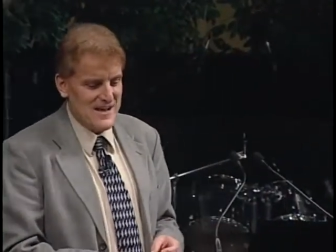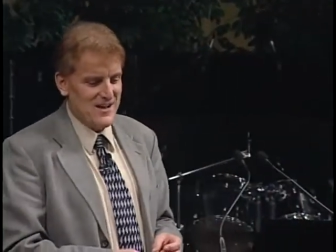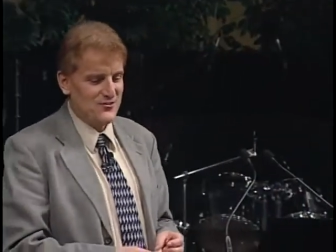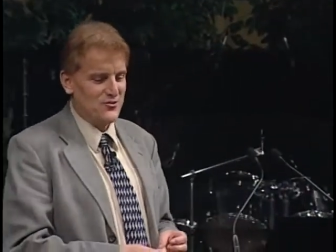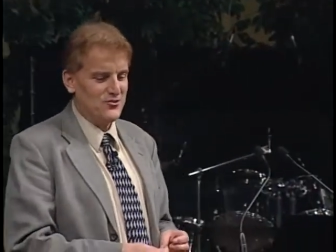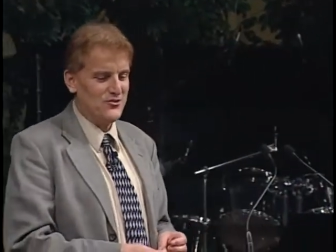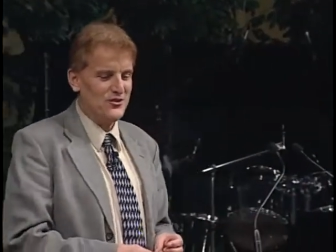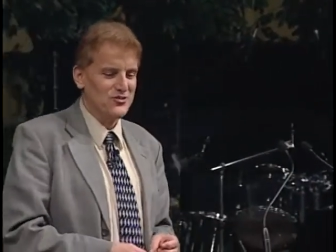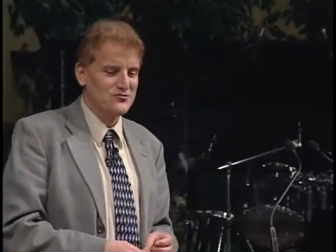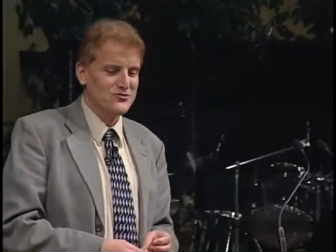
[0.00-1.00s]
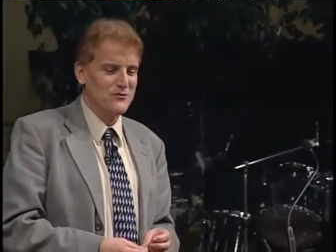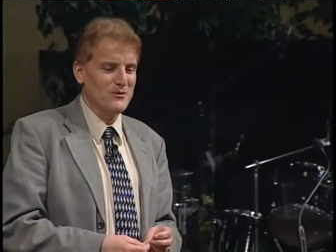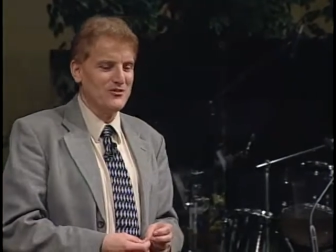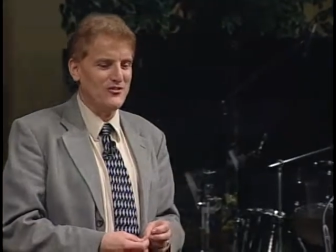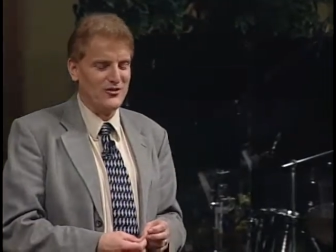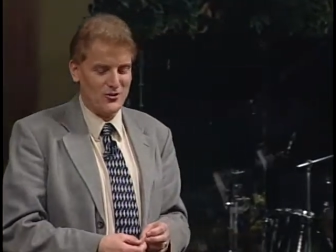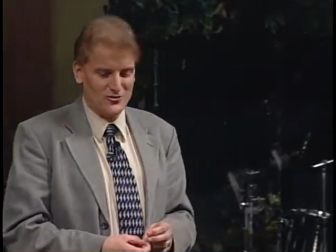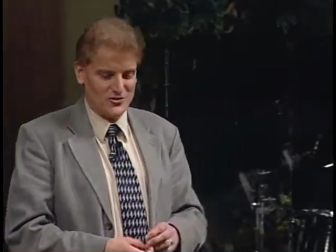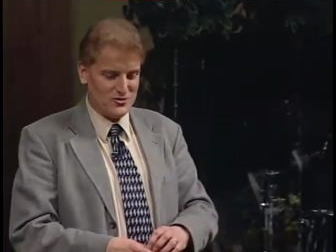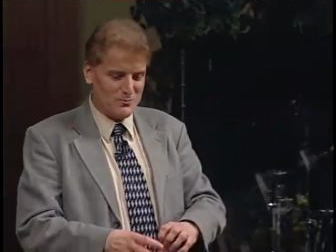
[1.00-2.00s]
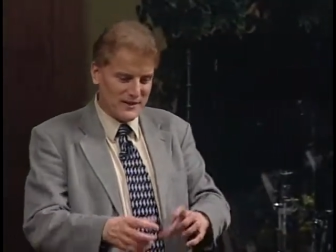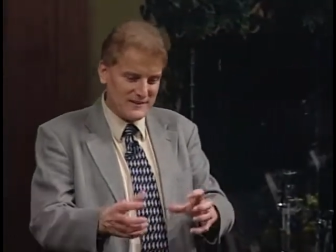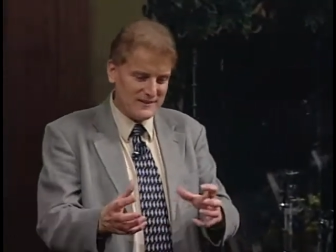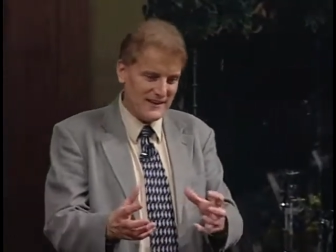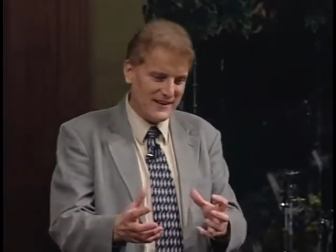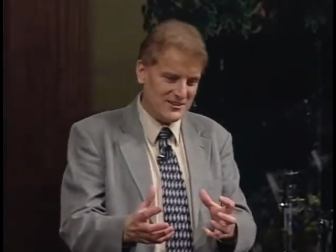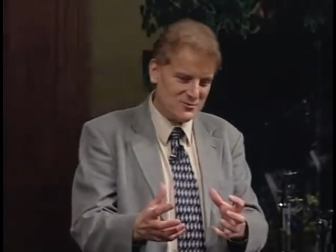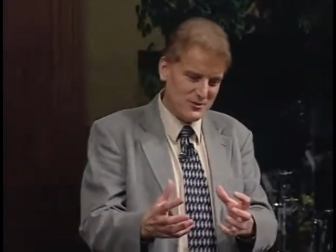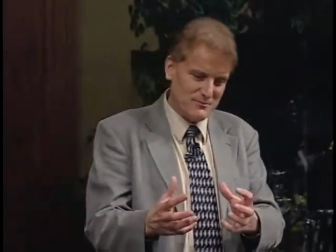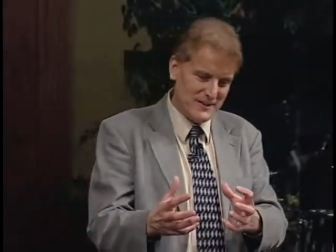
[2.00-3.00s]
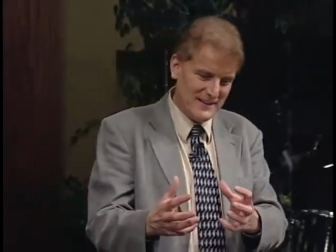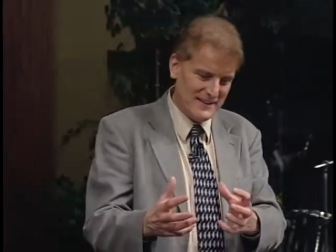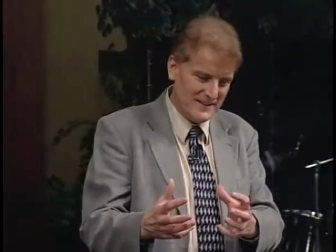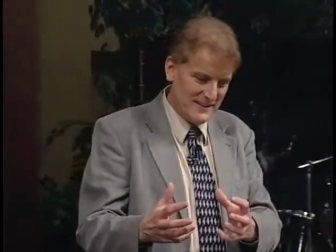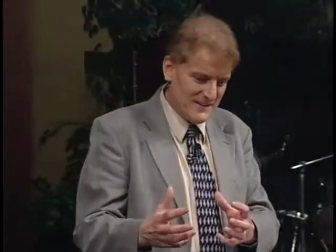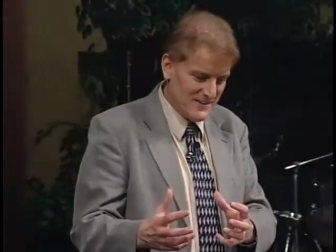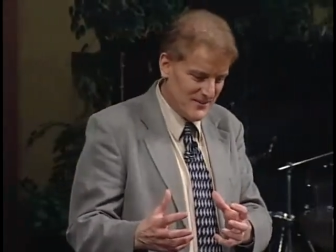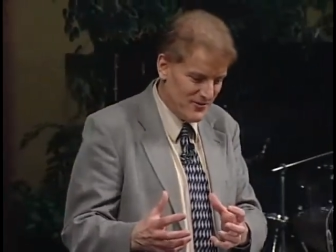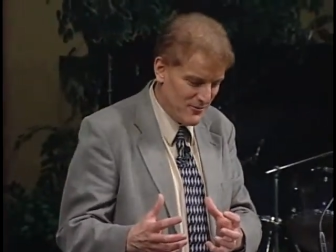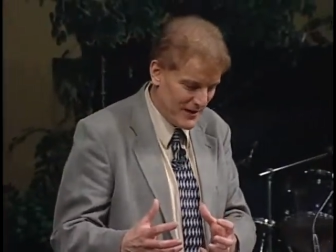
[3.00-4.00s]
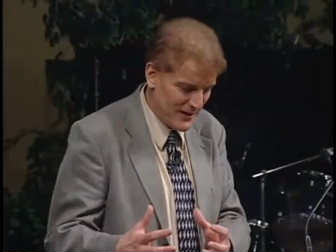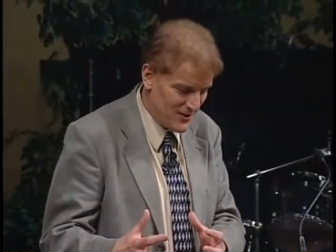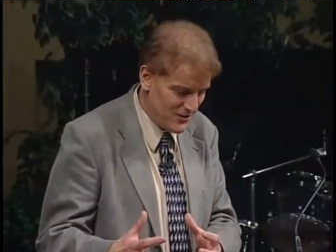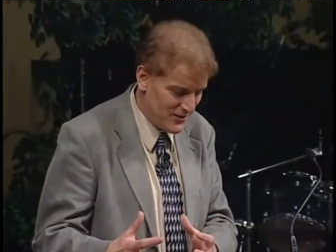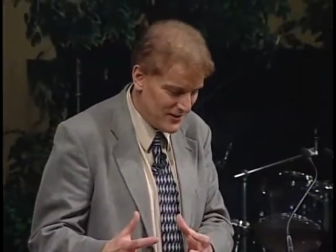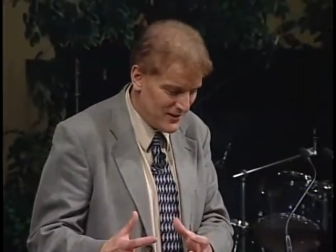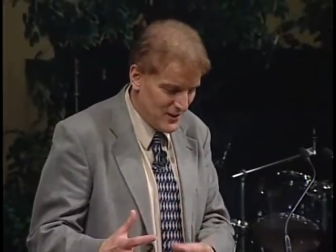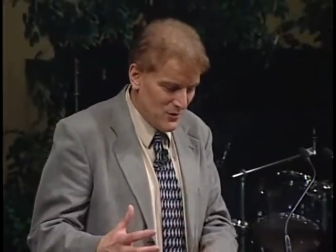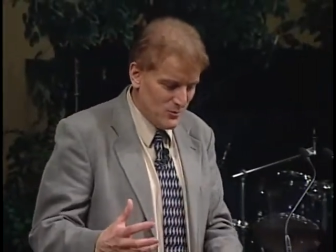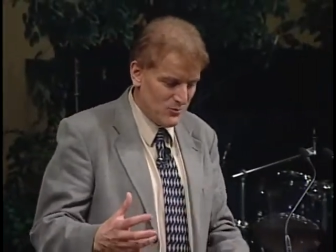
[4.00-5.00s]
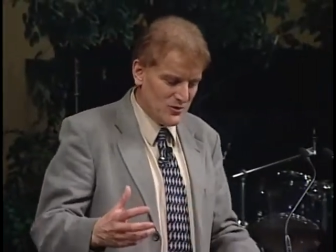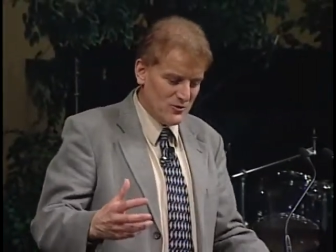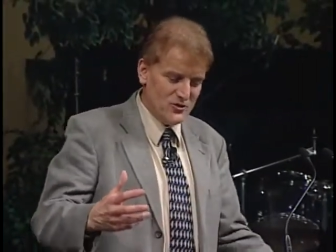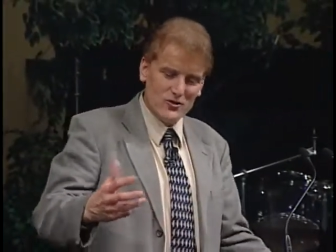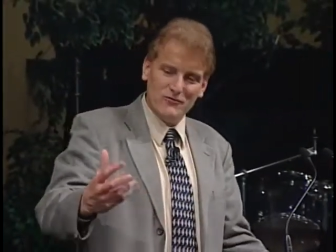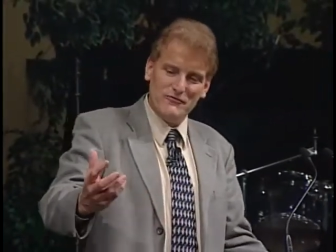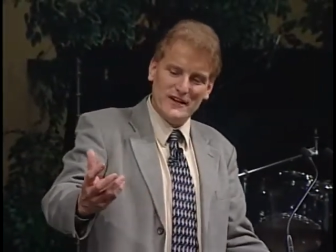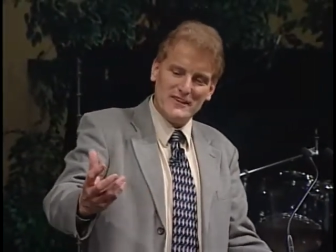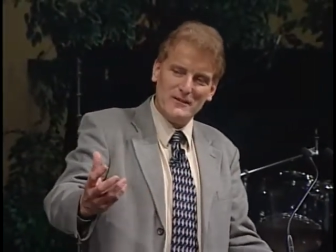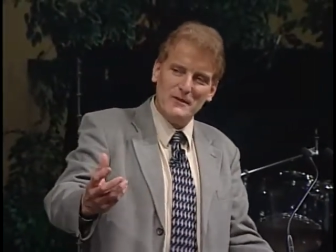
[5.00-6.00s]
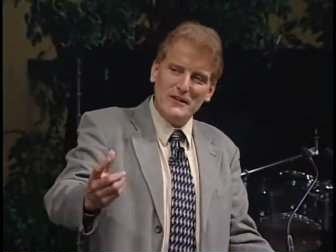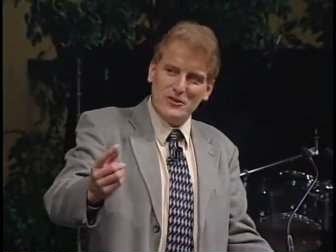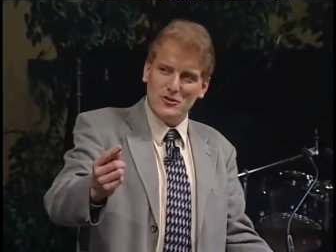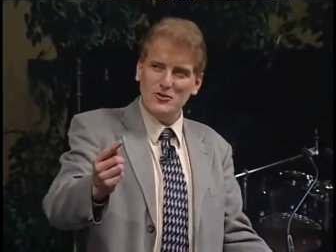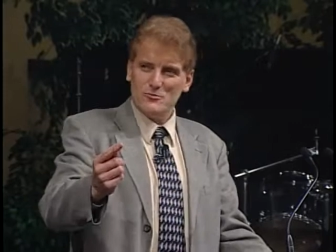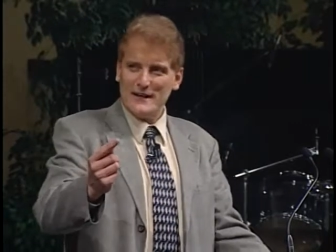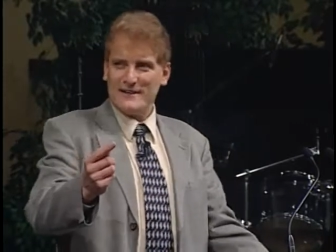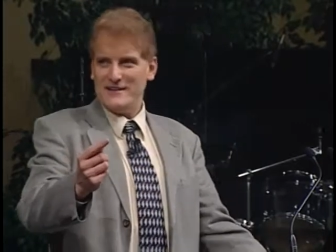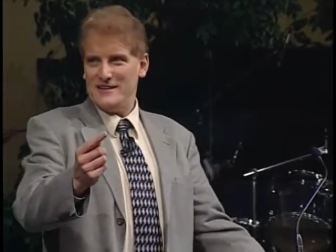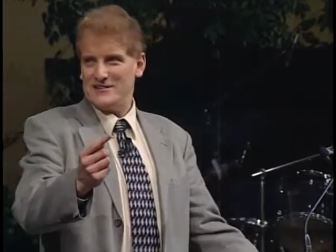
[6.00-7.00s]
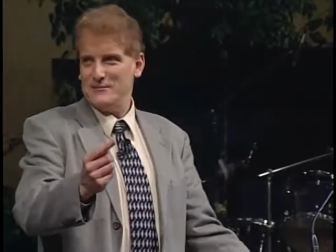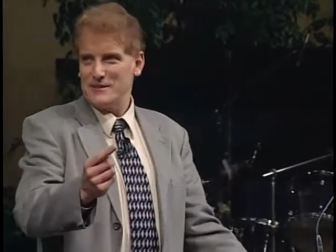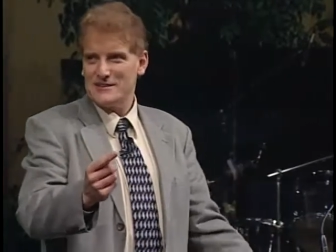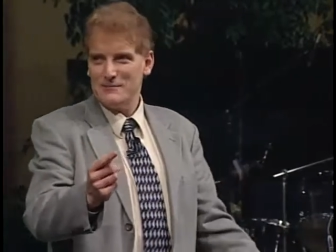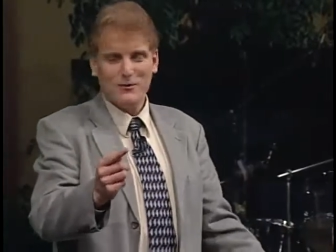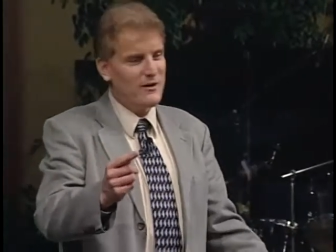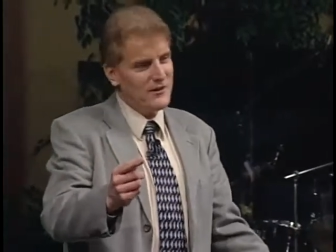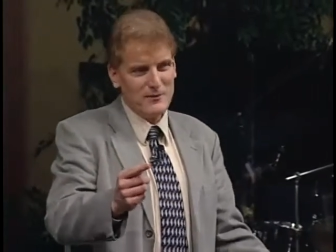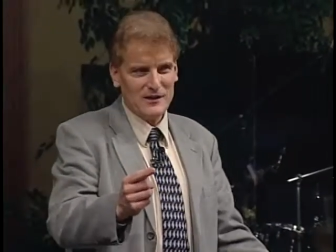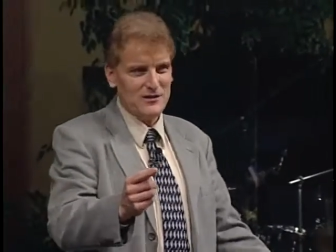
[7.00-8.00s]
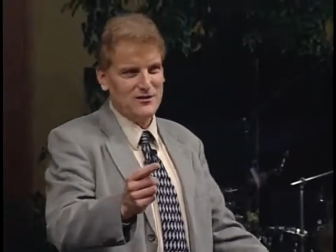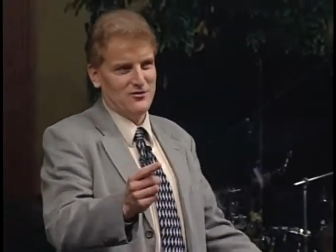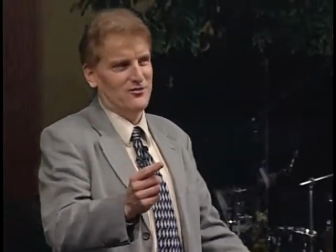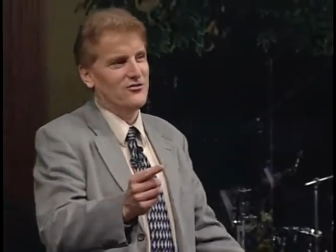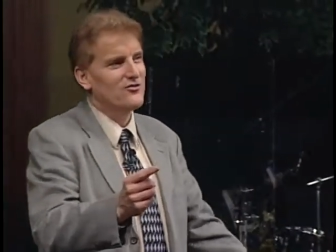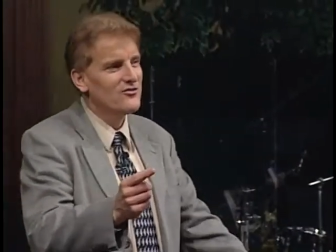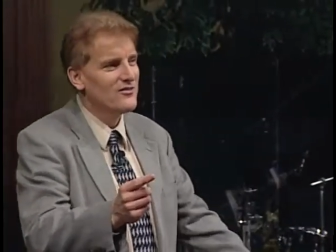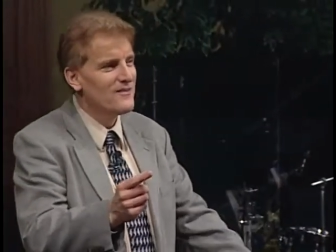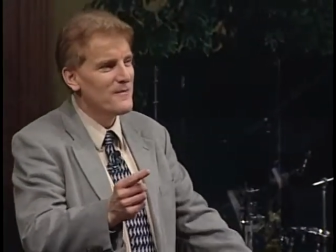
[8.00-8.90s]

Andrew, those Roman soldiers who played dice with my, uh, for my clothing, would, would, you go and find them? You, you'll recognize them because they'll be wearing my clothes.